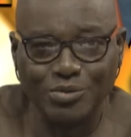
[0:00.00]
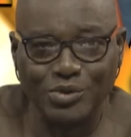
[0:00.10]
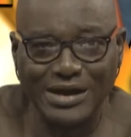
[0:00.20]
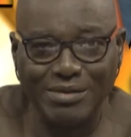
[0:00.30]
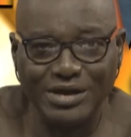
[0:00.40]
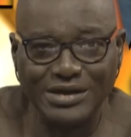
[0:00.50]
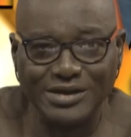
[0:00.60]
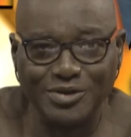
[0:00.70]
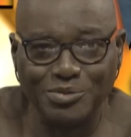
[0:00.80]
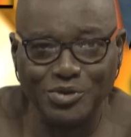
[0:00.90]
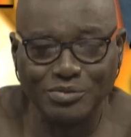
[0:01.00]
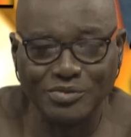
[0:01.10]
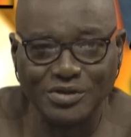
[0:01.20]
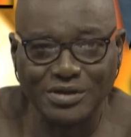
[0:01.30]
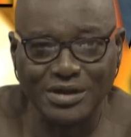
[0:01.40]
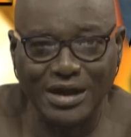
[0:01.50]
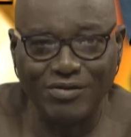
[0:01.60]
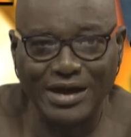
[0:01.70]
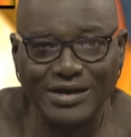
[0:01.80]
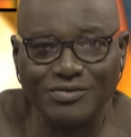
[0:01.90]
Asiwaju Bola Ahmed Tinubu,
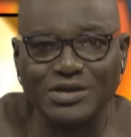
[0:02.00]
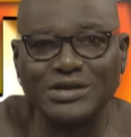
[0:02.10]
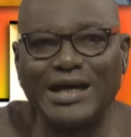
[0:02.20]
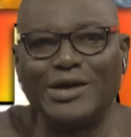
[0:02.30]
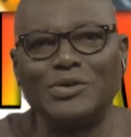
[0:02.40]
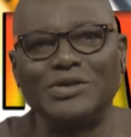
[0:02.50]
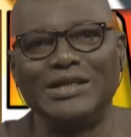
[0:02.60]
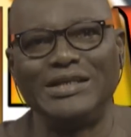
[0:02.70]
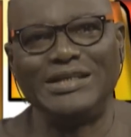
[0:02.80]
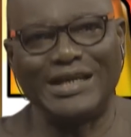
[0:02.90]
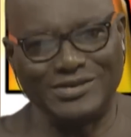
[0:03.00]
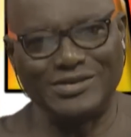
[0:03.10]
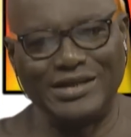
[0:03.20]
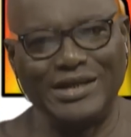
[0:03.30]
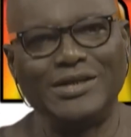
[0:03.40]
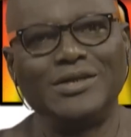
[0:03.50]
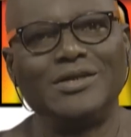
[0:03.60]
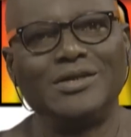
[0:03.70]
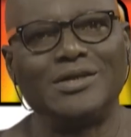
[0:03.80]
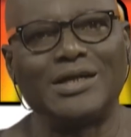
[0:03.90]
arrived town
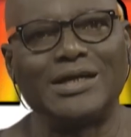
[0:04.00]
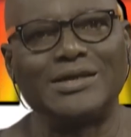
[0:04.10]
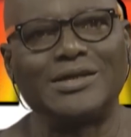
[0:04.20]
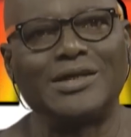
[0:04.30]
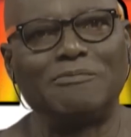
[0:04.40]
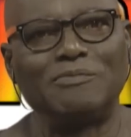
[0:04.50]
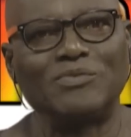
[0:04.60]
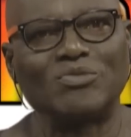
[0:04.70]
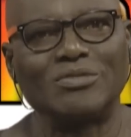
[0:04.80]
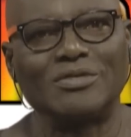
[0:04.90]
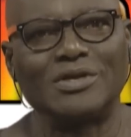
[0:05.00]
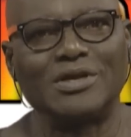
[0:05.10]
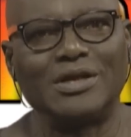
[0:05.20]
yesterday. And, um,